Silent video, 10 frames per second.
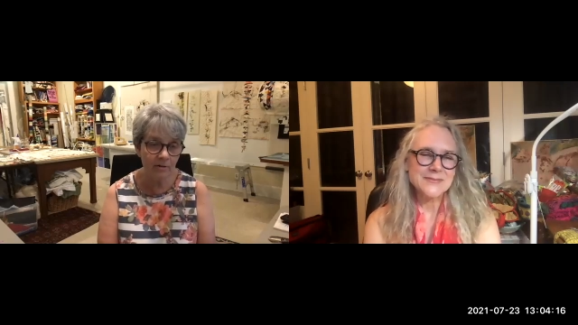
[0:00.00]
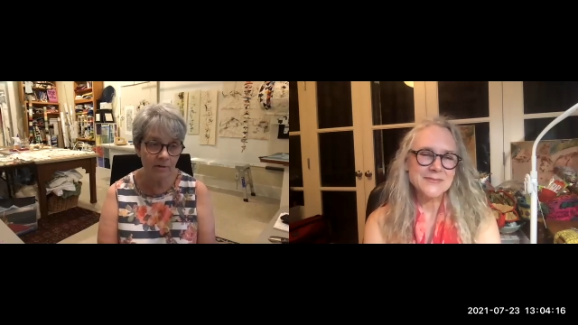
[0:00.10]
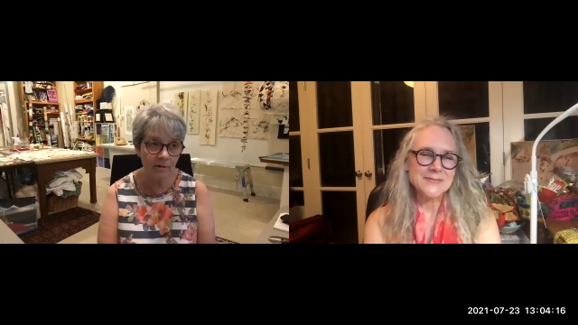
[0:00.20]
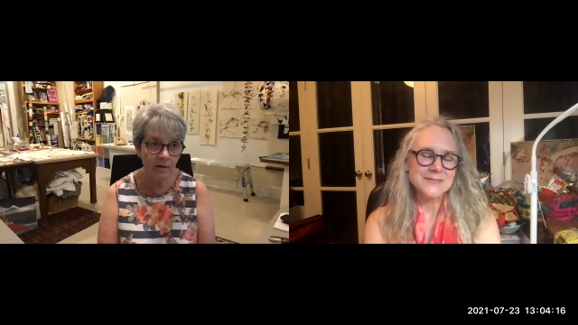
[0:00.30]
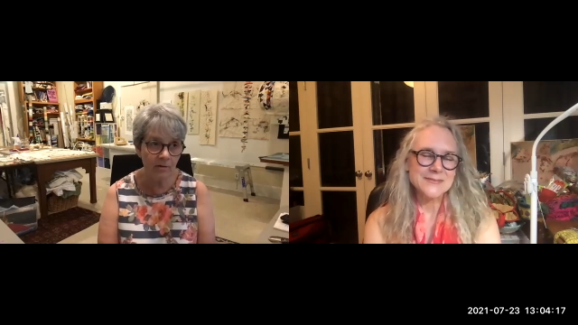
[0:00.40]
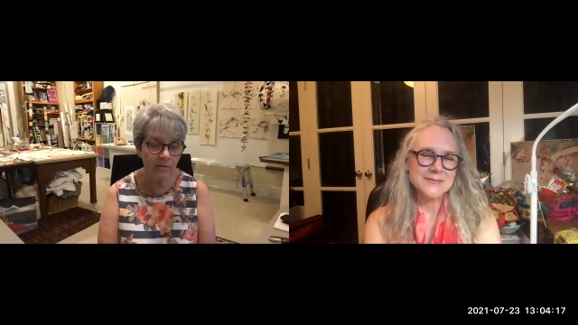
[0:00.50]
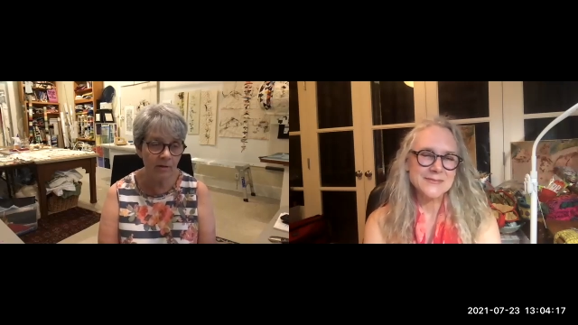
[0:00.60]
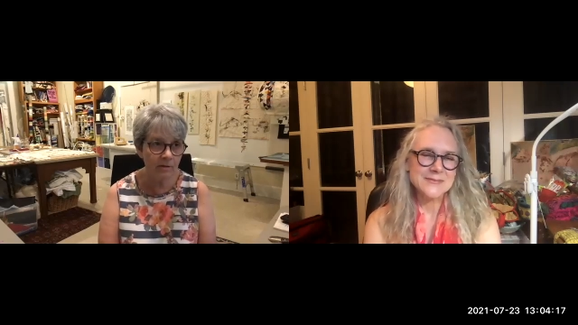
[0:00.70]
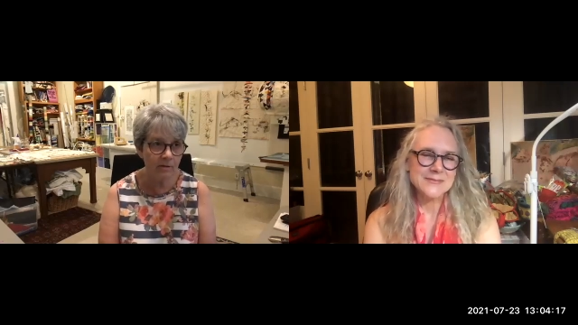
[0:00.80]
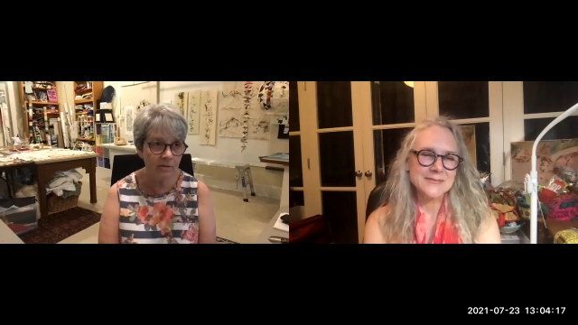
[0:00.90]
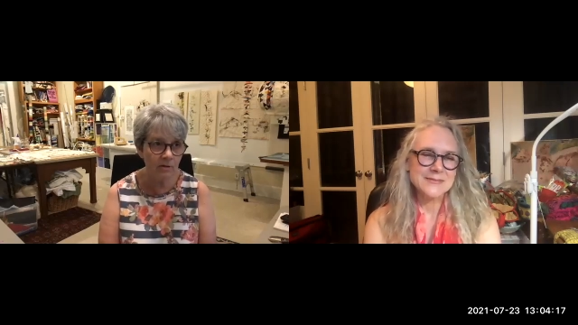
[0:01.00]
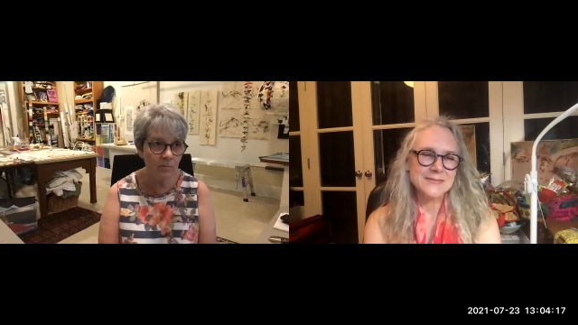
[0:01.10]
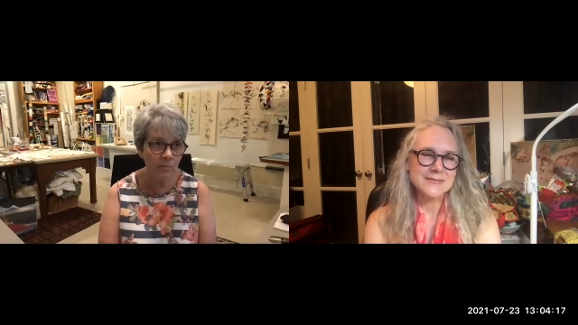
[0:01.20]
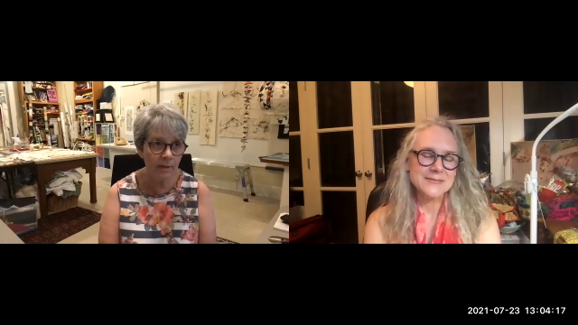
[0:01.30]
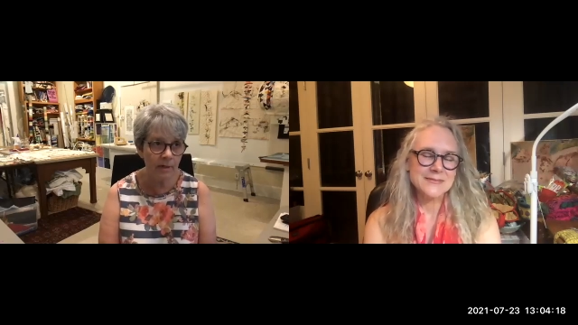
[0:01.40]
Speaker 1: you know, so
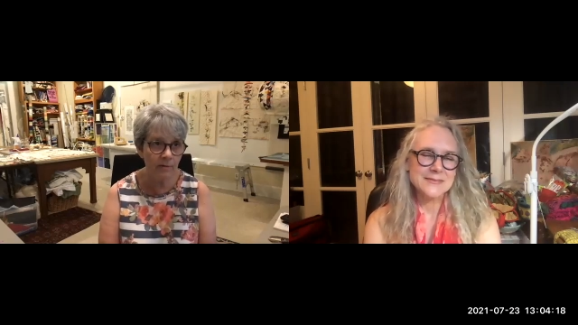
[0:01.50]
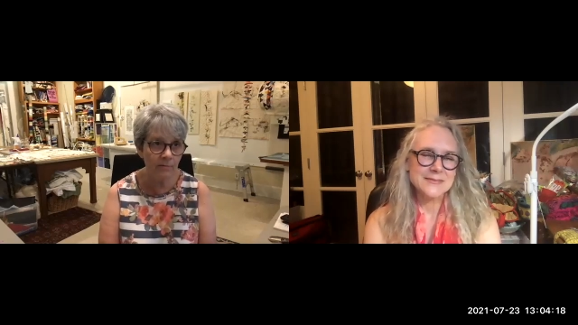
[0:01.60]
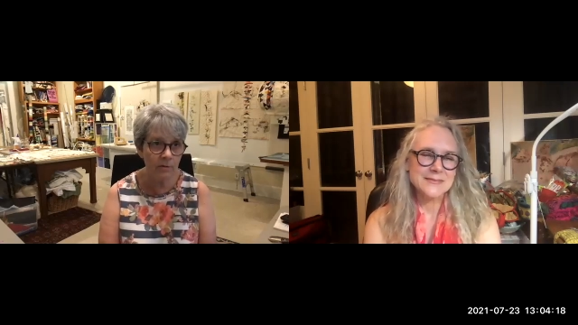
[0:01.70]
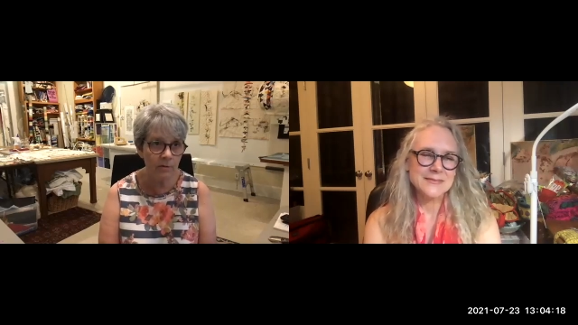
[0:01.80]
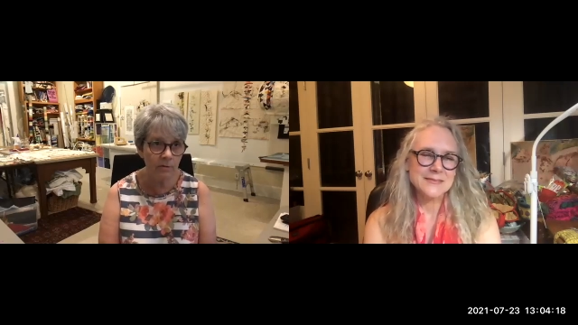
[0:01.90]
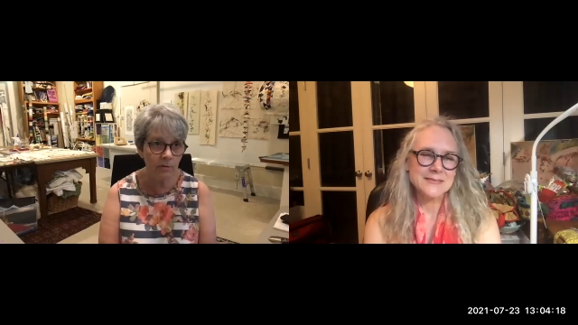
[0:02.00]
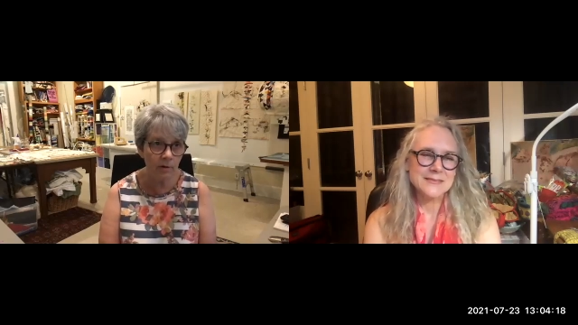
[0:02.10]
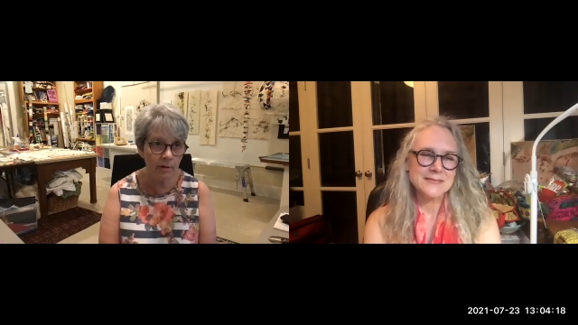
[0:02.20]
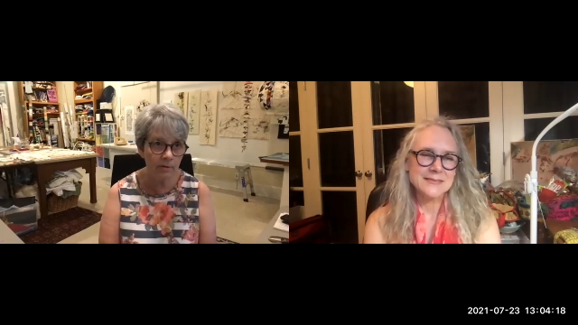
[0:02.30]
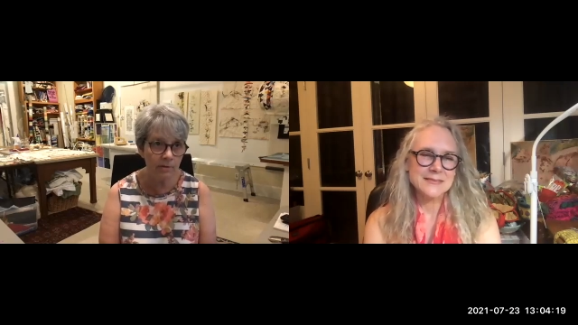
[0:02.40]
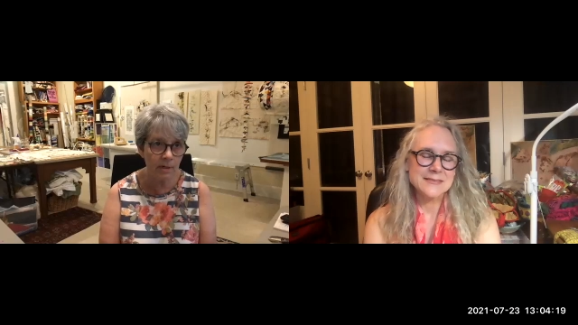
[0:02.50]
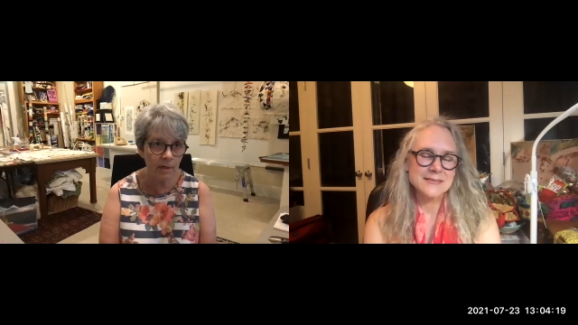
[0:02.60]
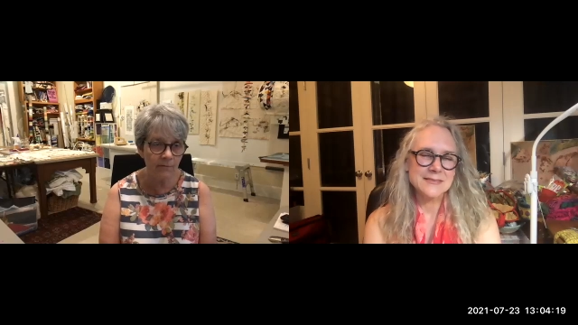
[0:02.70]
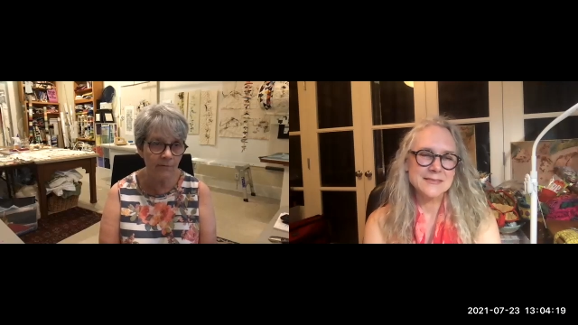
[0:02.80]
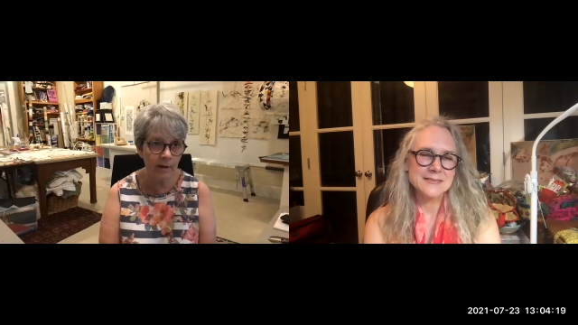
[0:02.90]
many of the tutorials that I
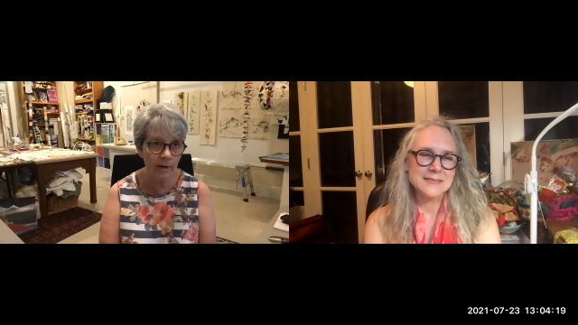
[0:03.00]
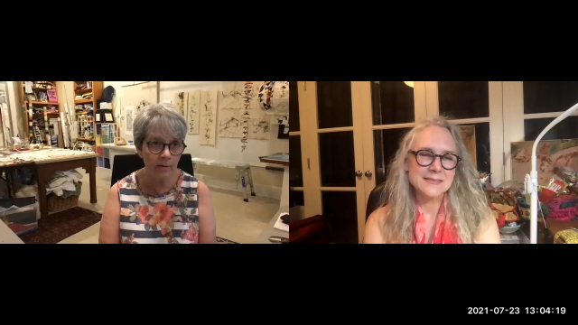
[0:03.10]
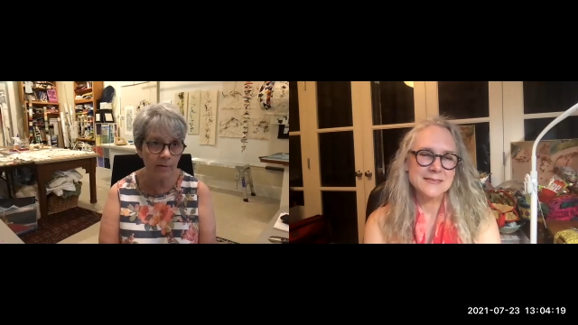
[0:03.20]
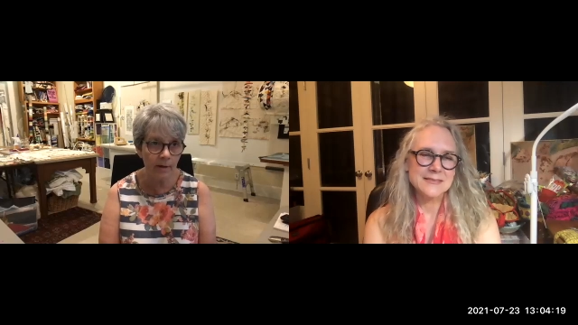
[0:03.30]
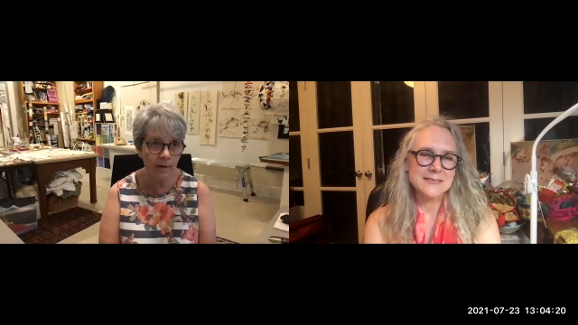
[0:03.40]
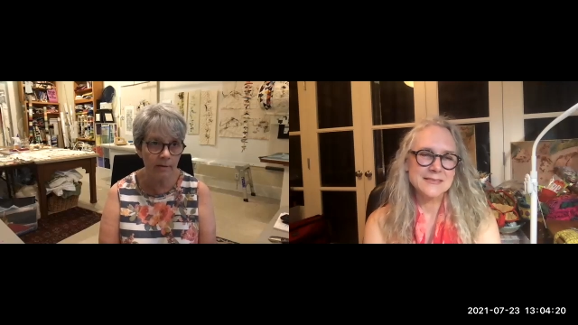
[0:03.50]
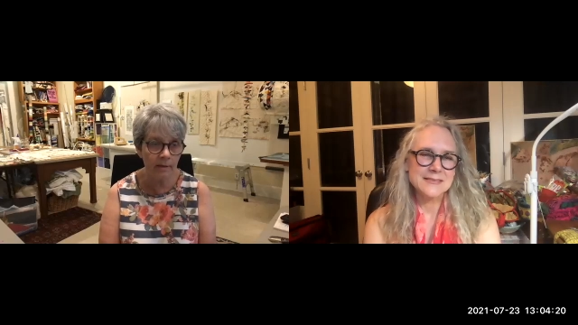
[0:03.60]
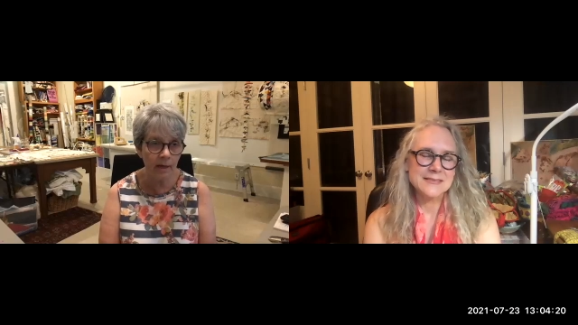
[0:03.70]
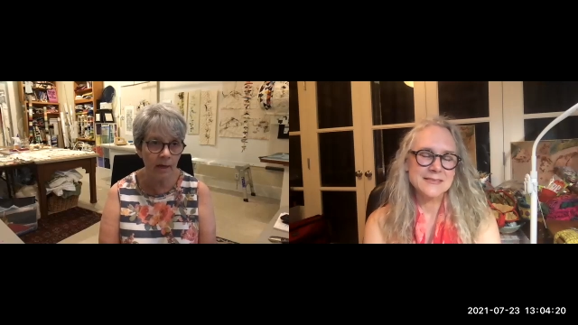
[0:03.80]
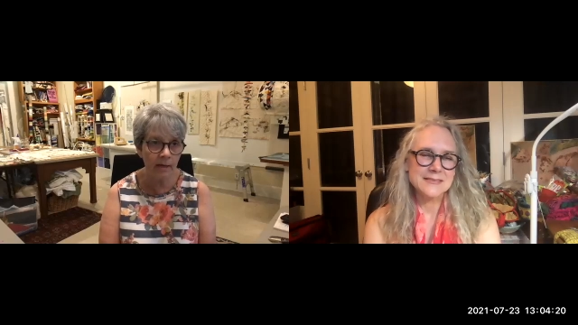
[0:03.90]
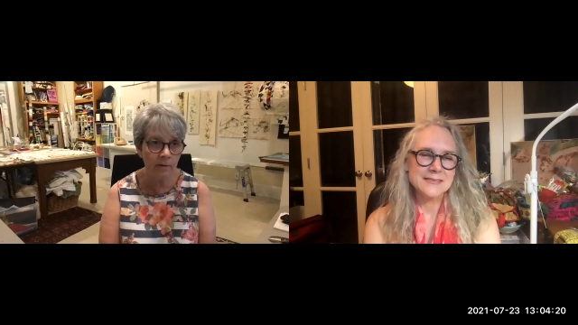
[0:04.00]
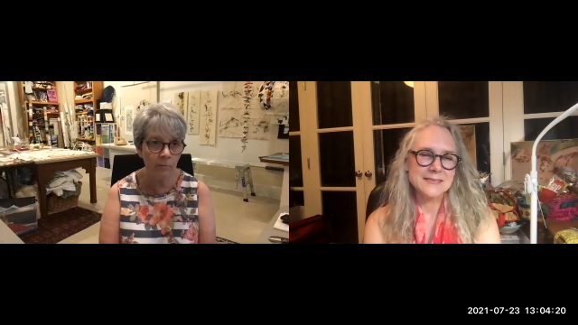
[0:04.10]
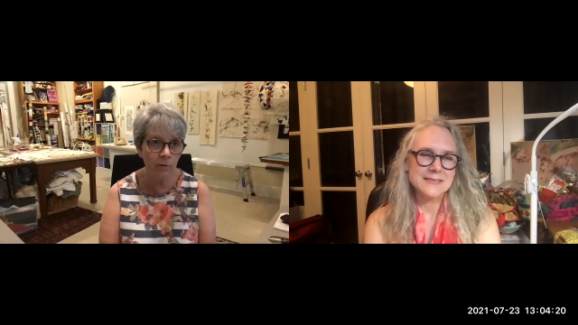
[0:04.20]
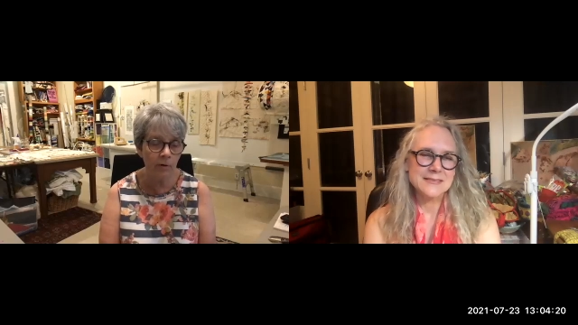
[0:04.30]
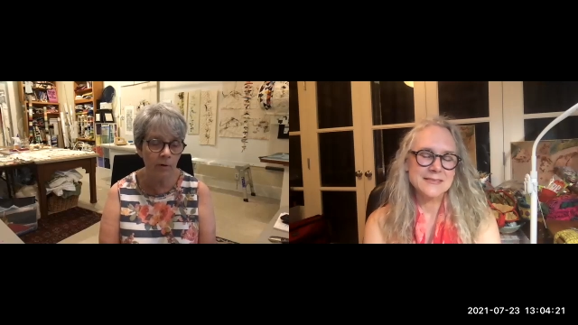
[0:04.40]
found online
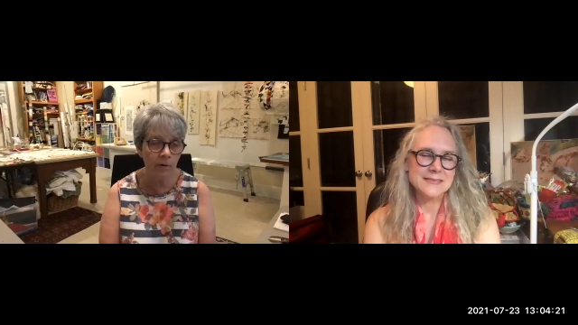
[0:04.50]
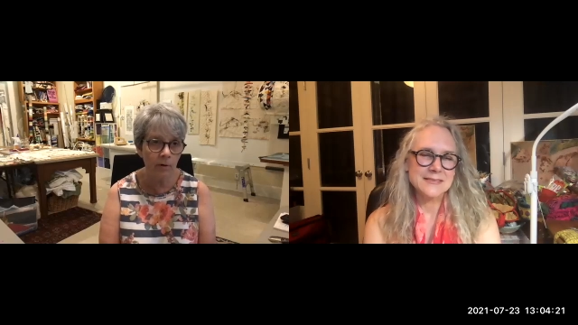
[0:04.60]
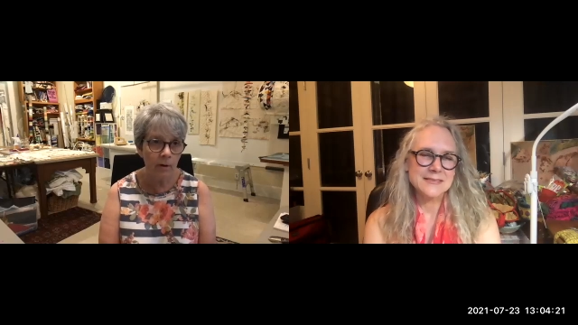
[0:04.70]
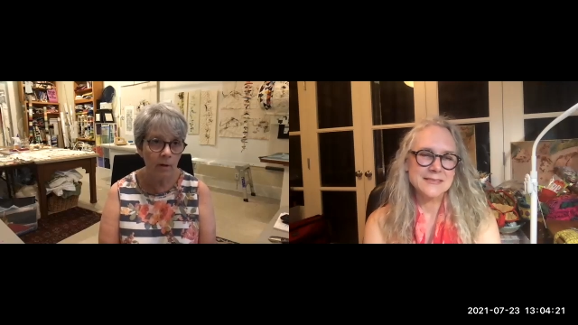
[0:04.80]
were